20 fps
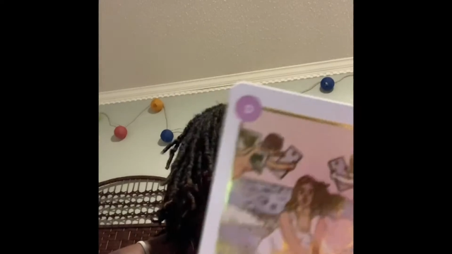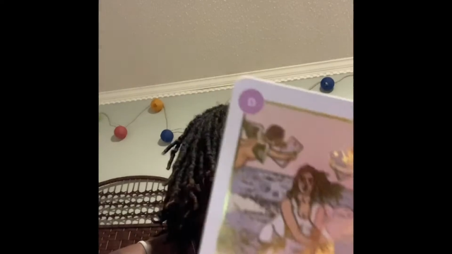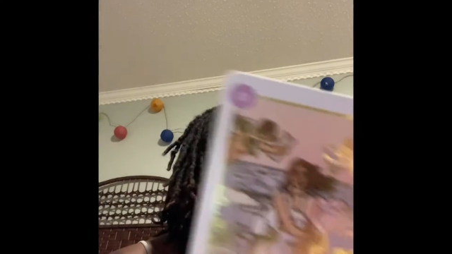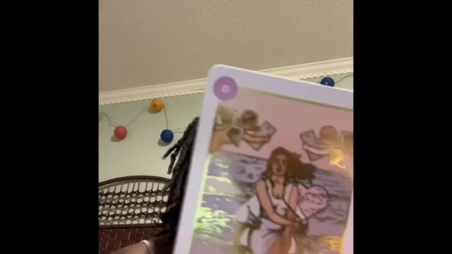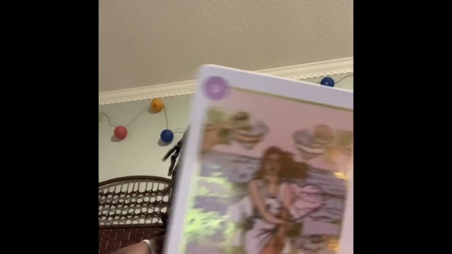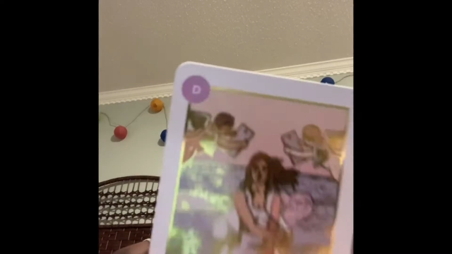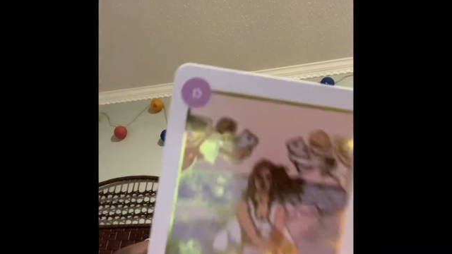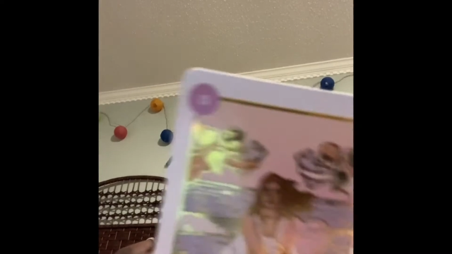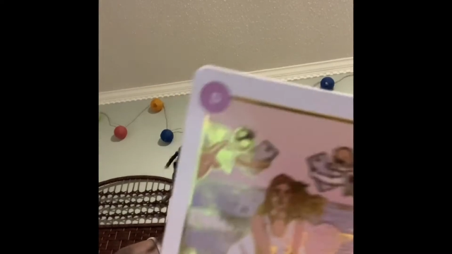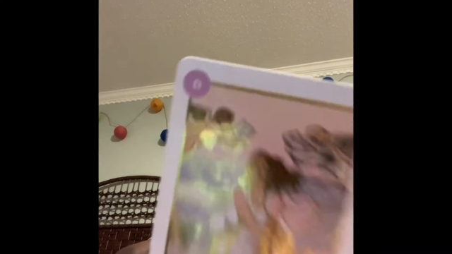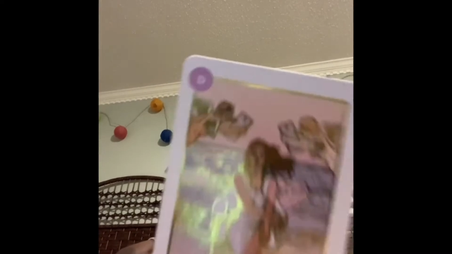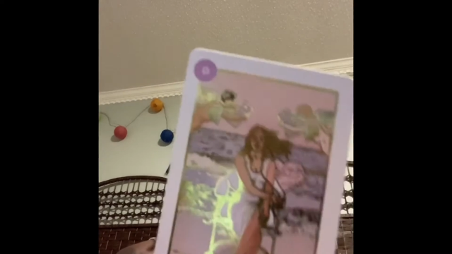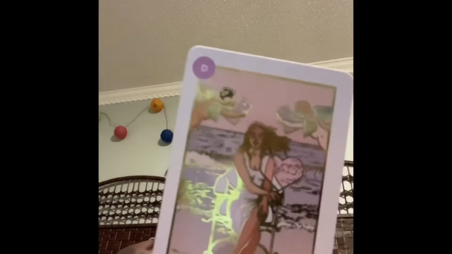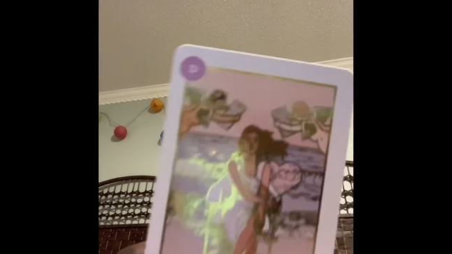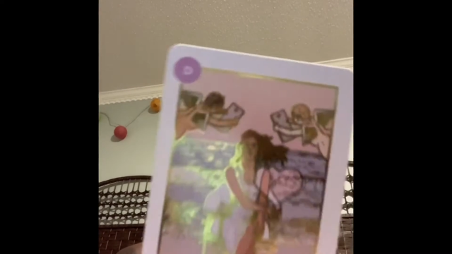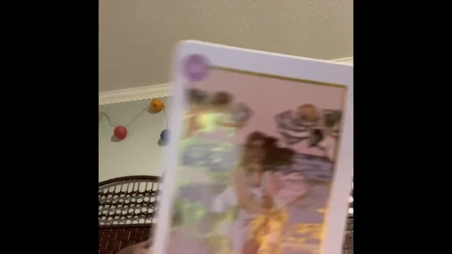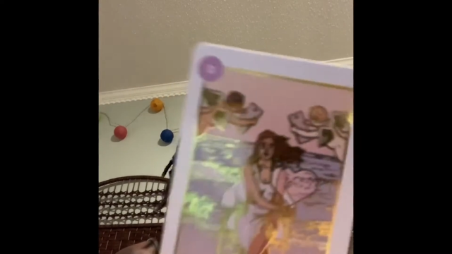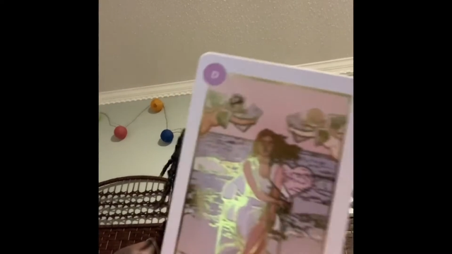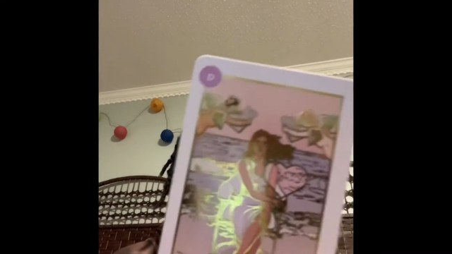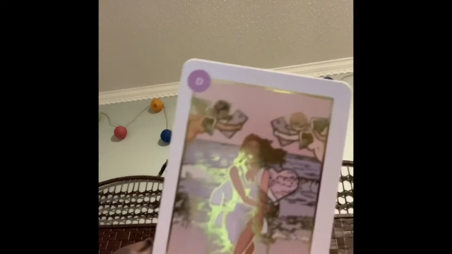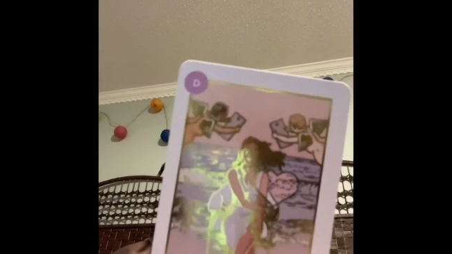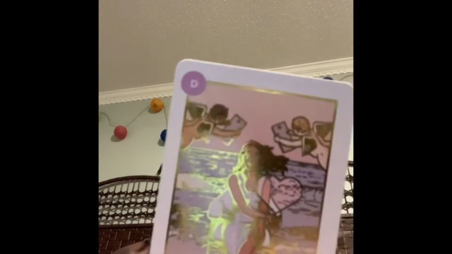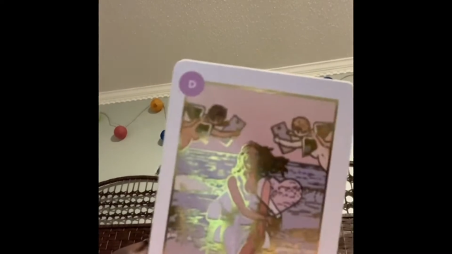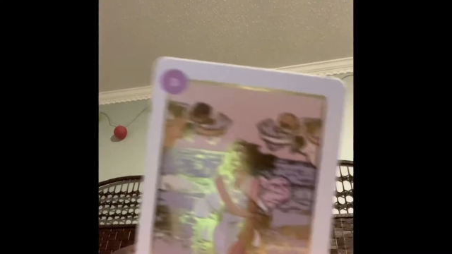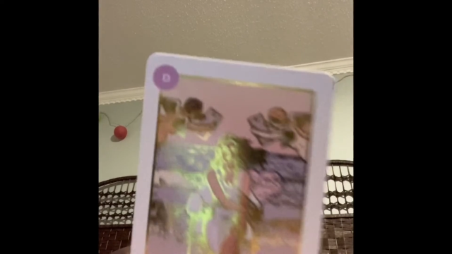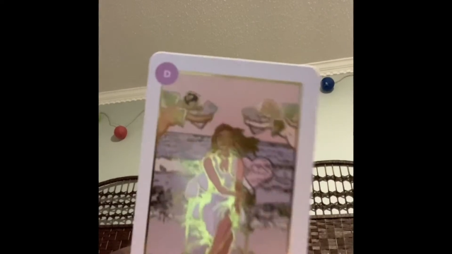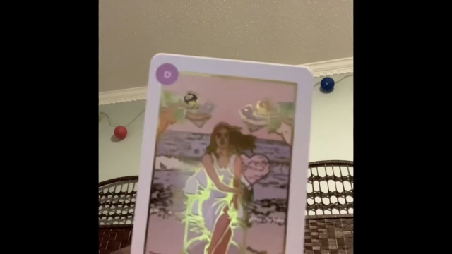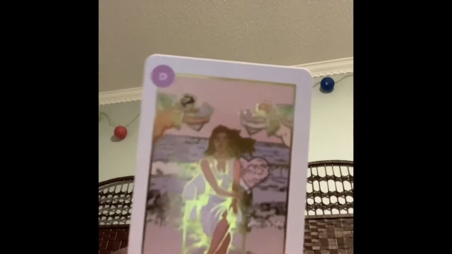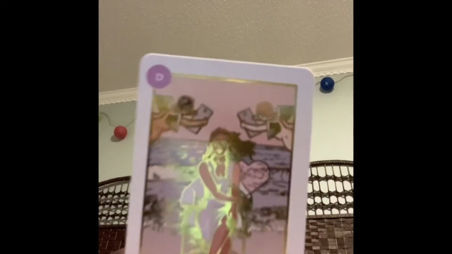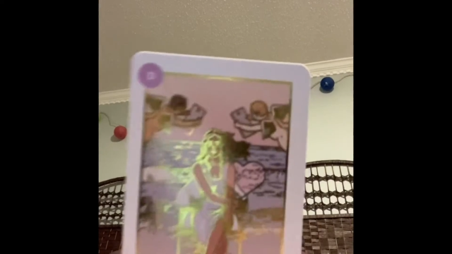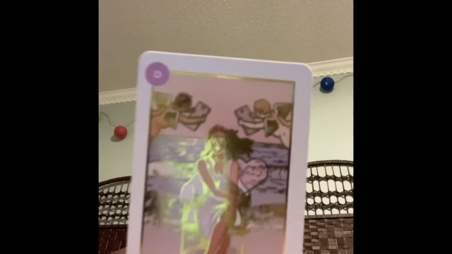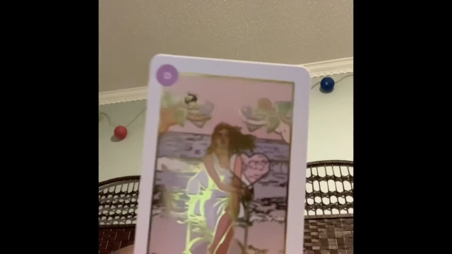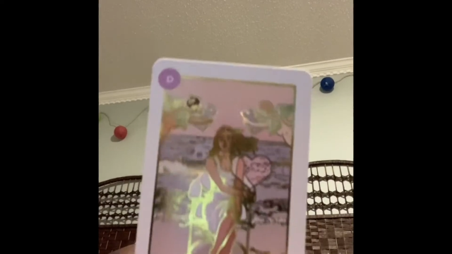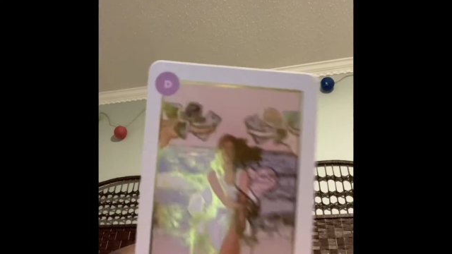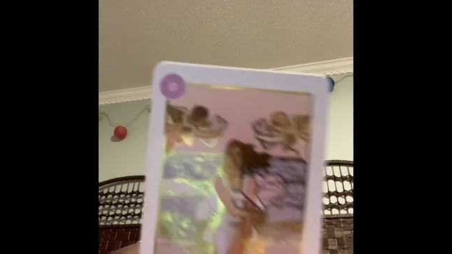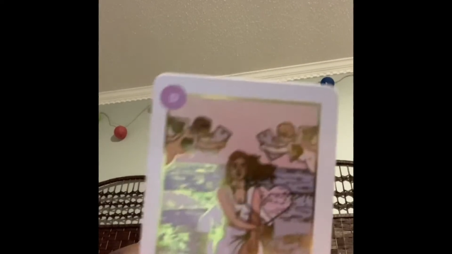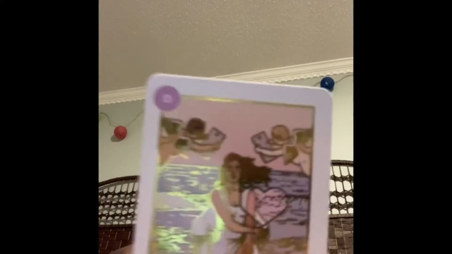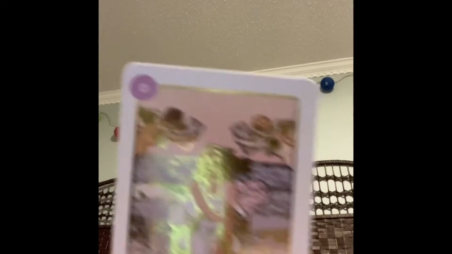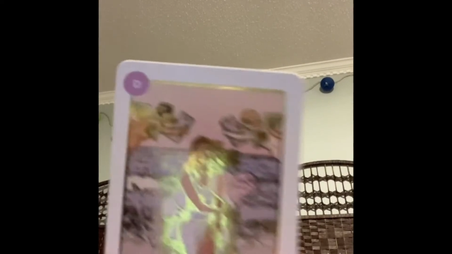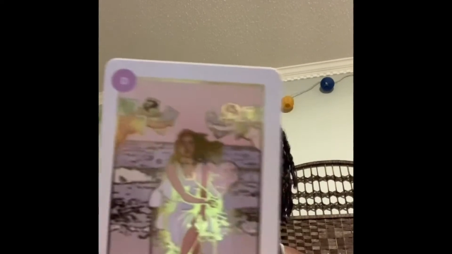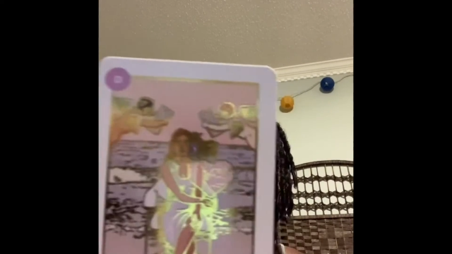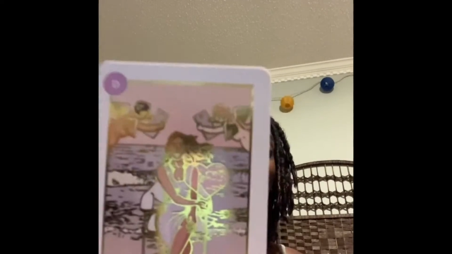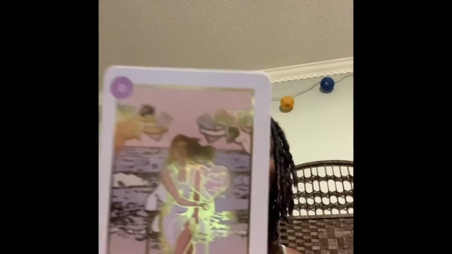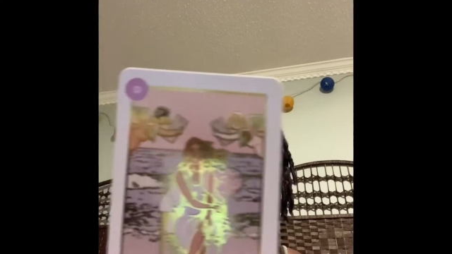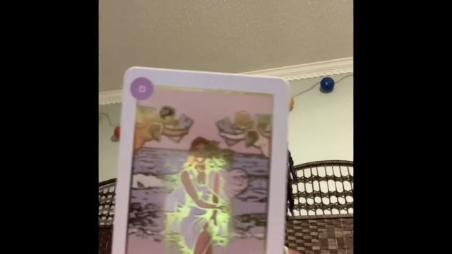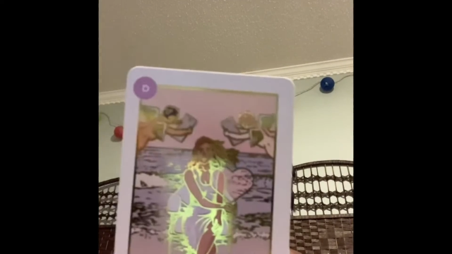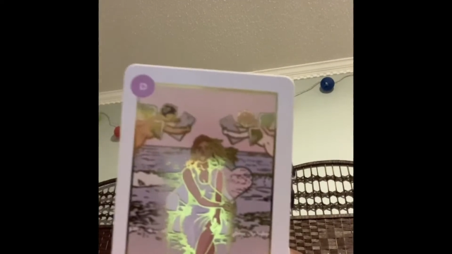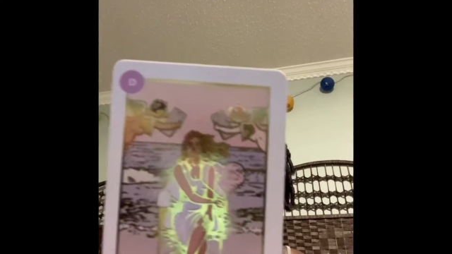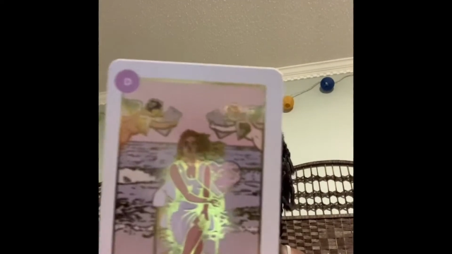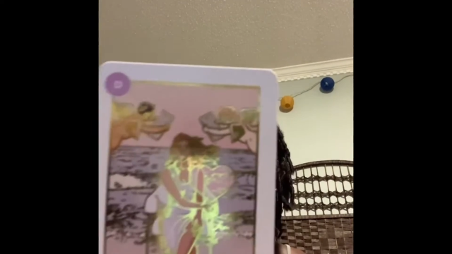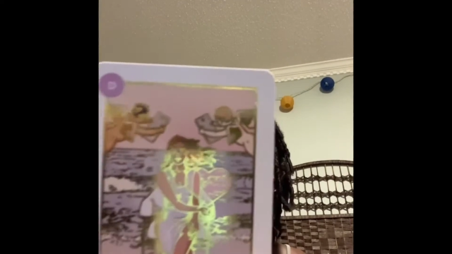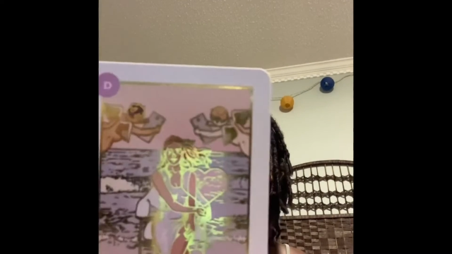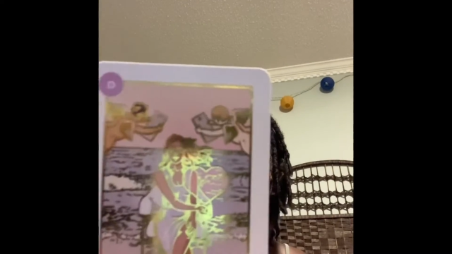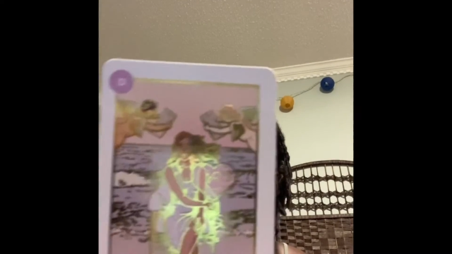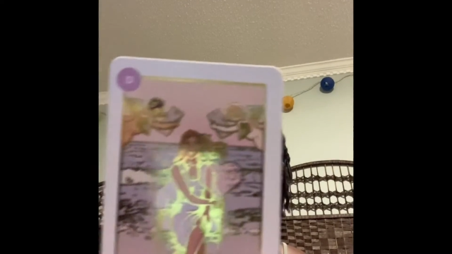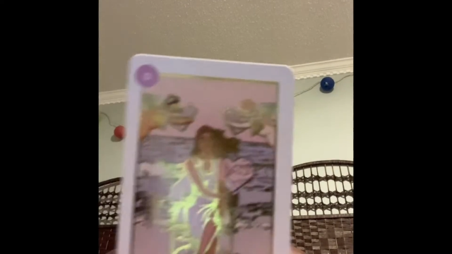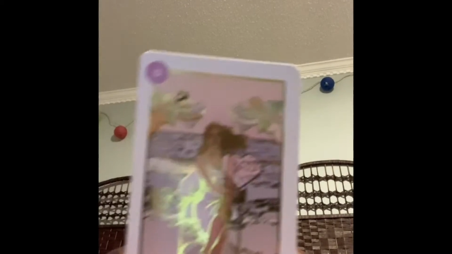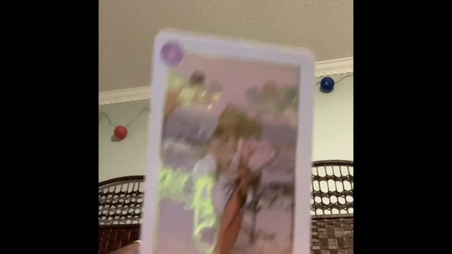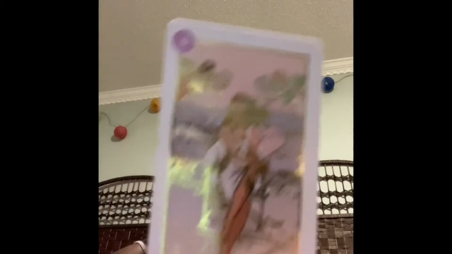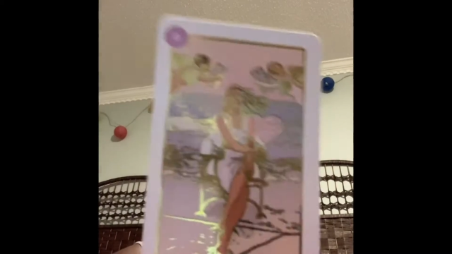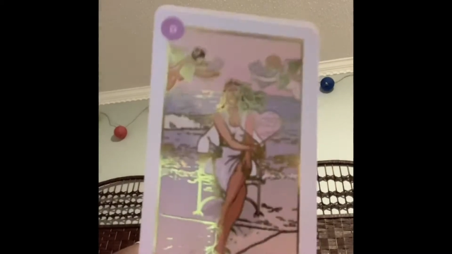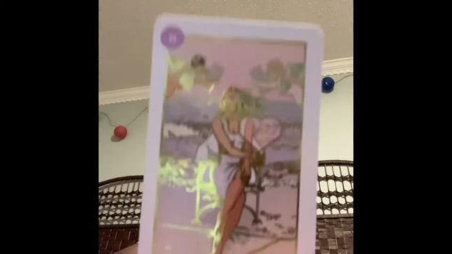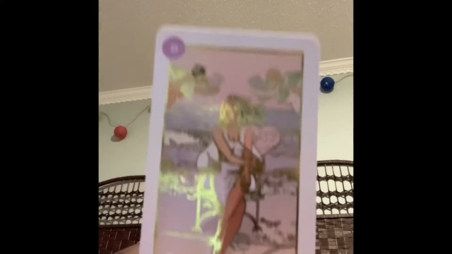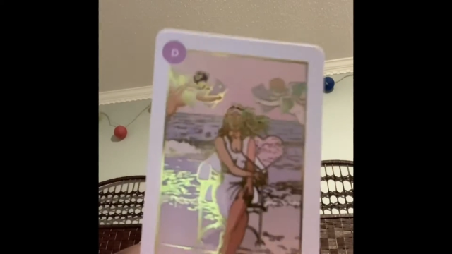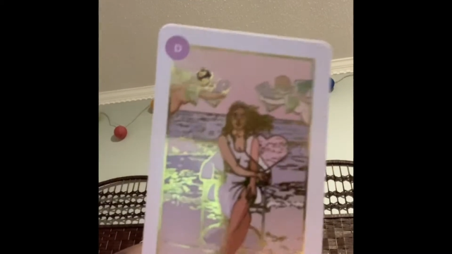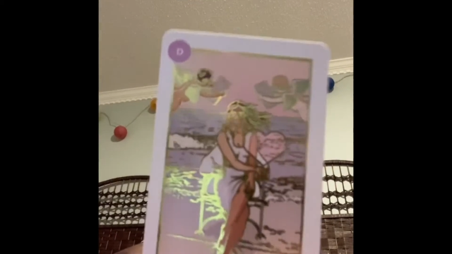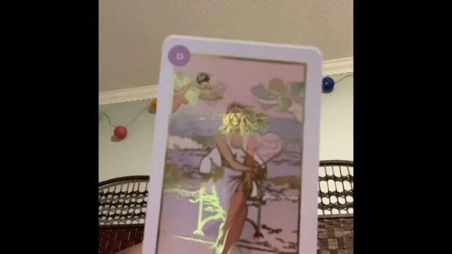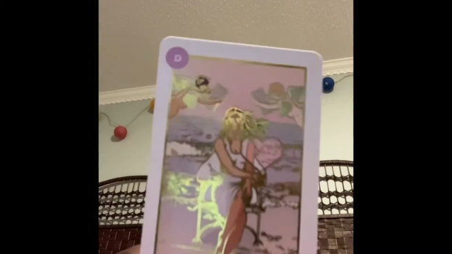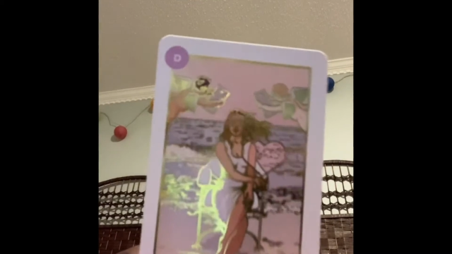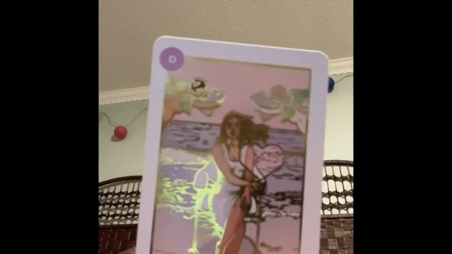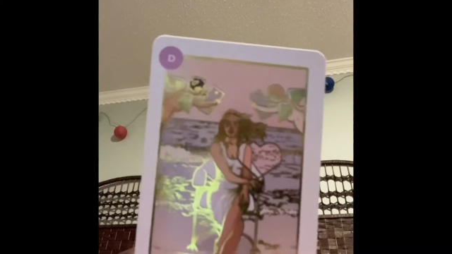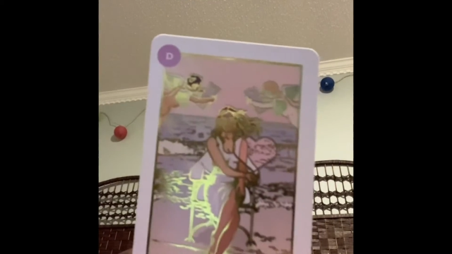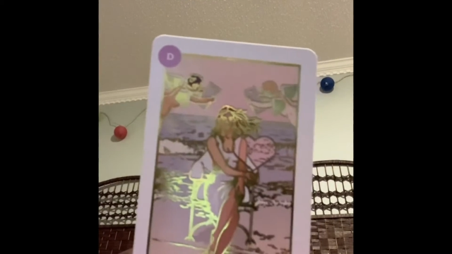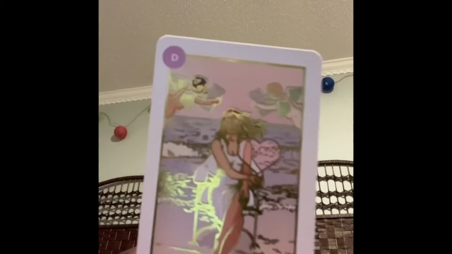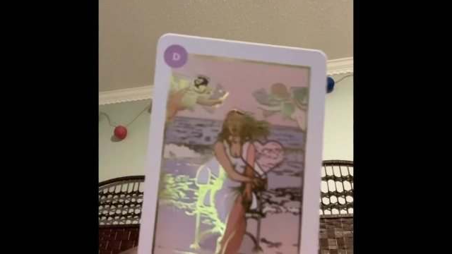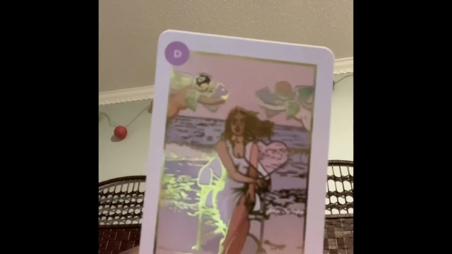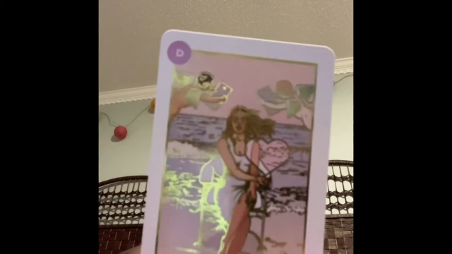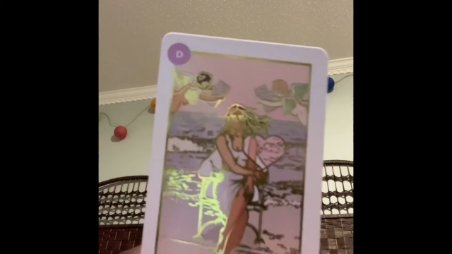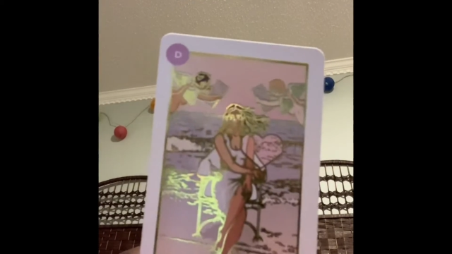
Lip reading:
No face is visible, so there are no lips to read.